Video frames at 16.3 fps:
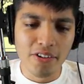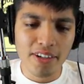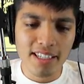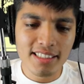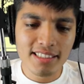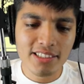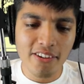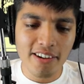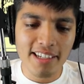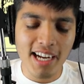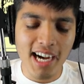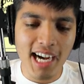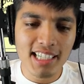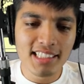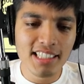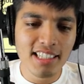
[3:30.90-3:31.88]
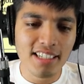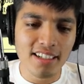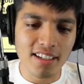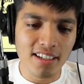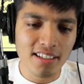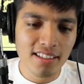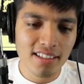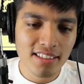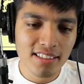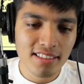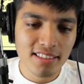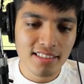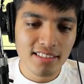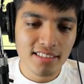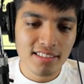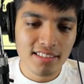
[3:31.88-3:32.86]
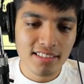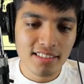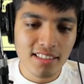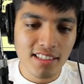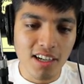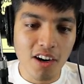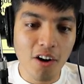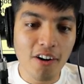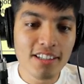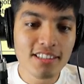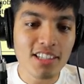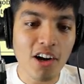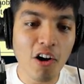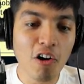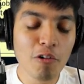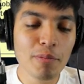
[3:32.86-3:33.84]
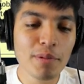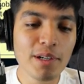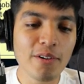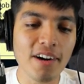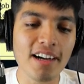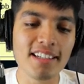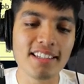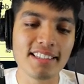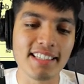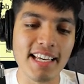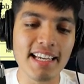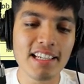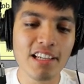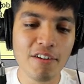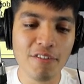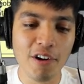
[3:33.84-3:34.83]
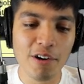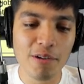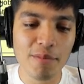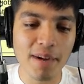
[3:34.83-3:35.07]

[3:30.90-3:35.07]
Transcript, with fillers: What is going on here? Oh, it's Obi-Wan. Thank you for